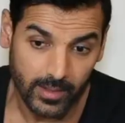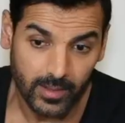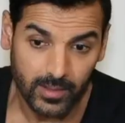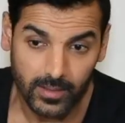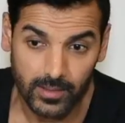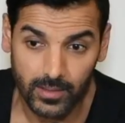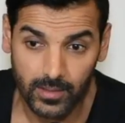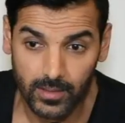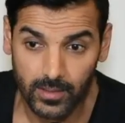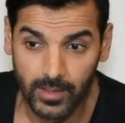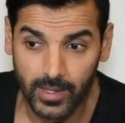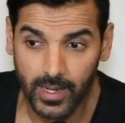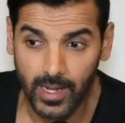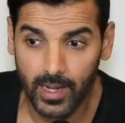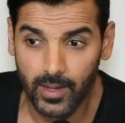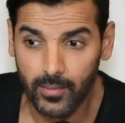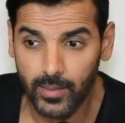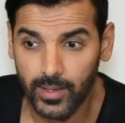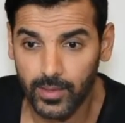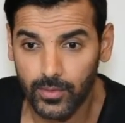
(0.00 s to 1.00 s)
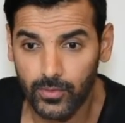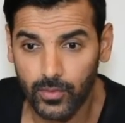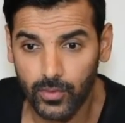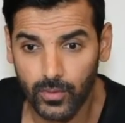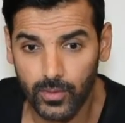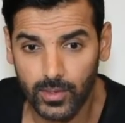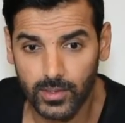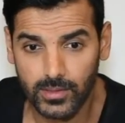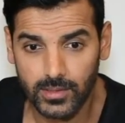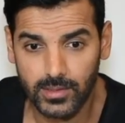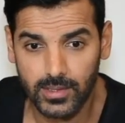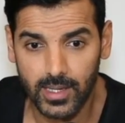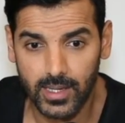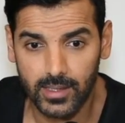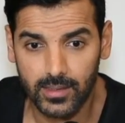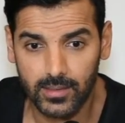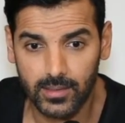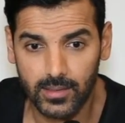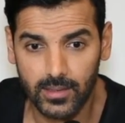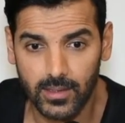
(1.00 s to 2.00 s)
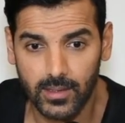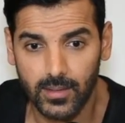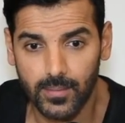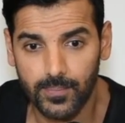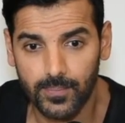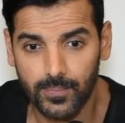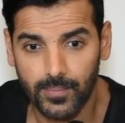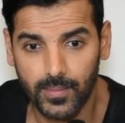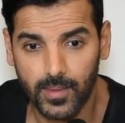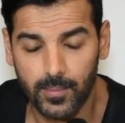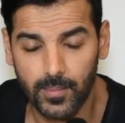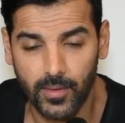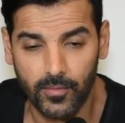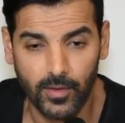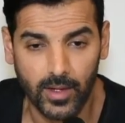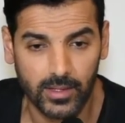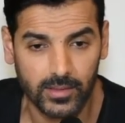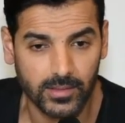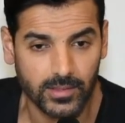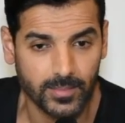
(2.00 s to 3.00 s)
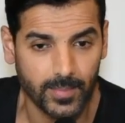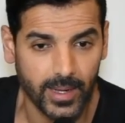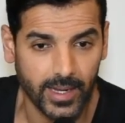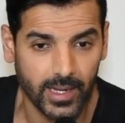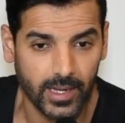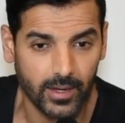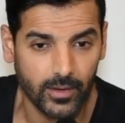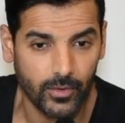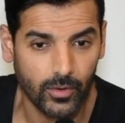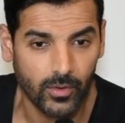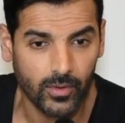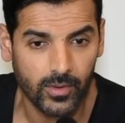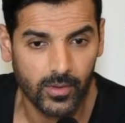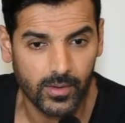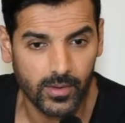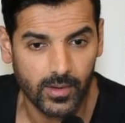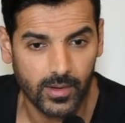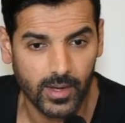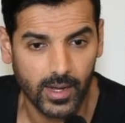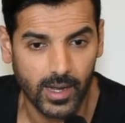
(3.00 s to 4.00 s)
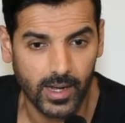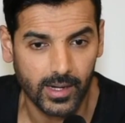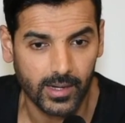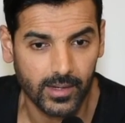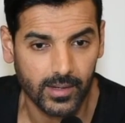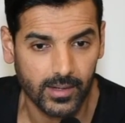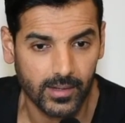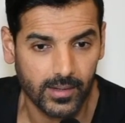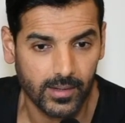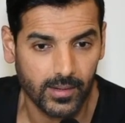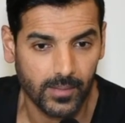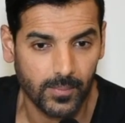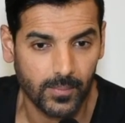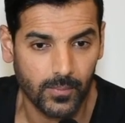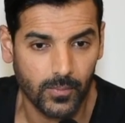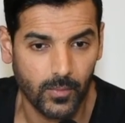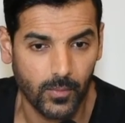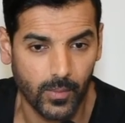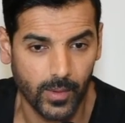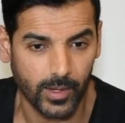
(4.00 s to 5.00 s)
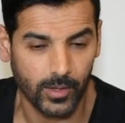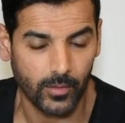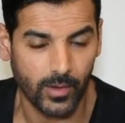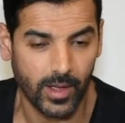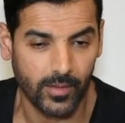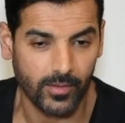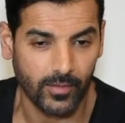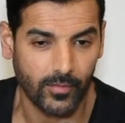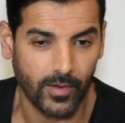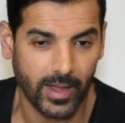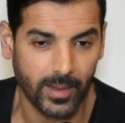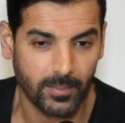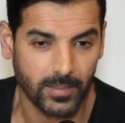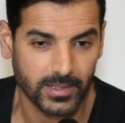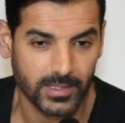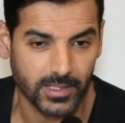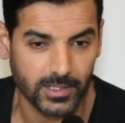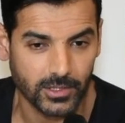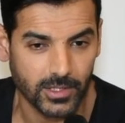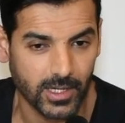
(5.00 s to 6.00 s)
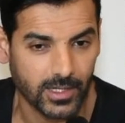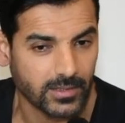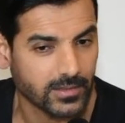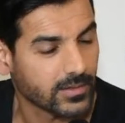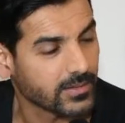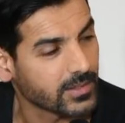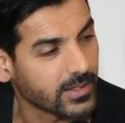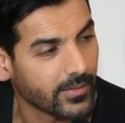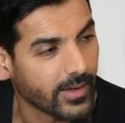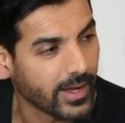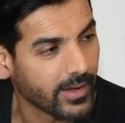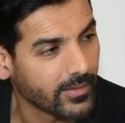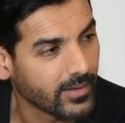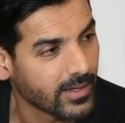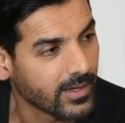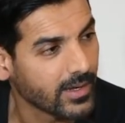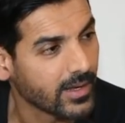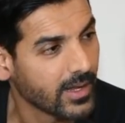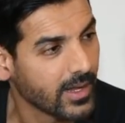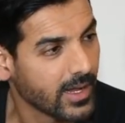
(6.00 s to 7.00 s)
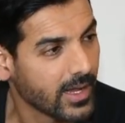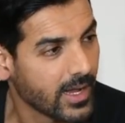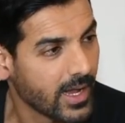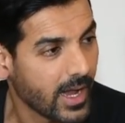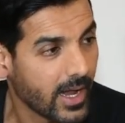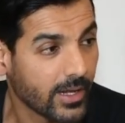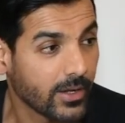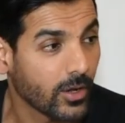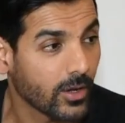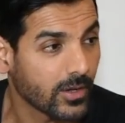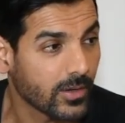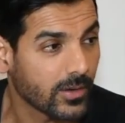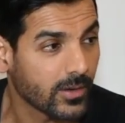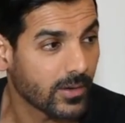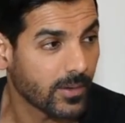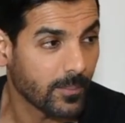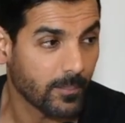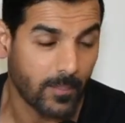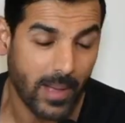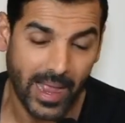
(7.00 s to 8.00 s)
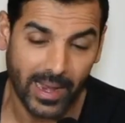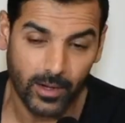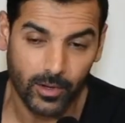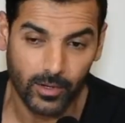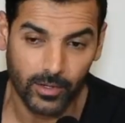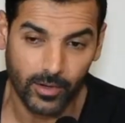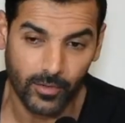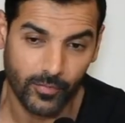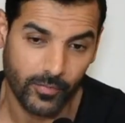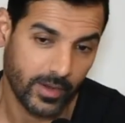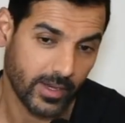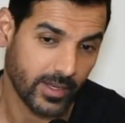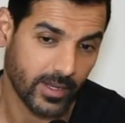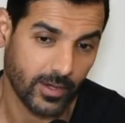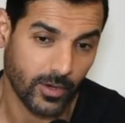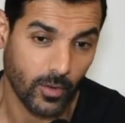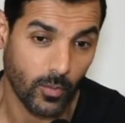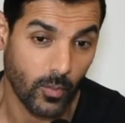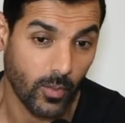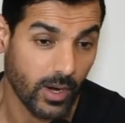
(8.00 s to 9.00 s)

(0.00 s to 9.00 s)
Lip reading: I think the learning I went through was that my father's my hero, and when you have a 5% chance of survival and you're back on your feet and you're